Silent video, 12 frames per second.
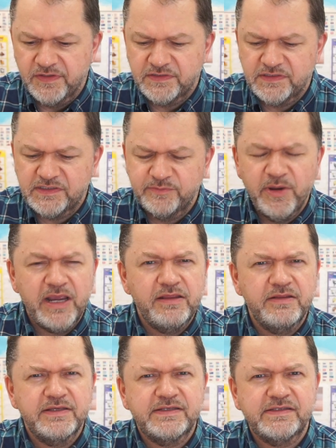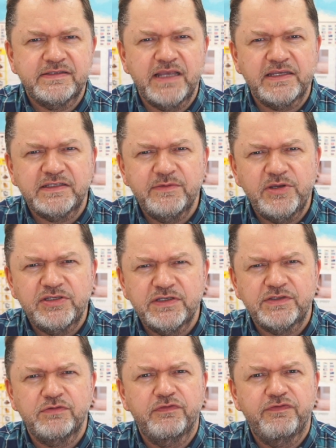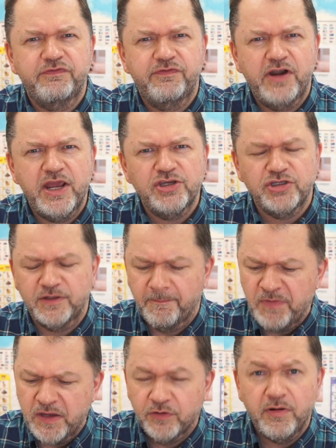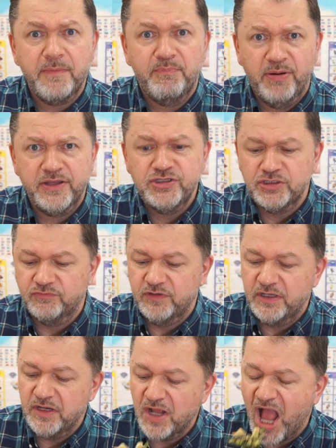smell of the sesame is just so fresh and quite pungent, really.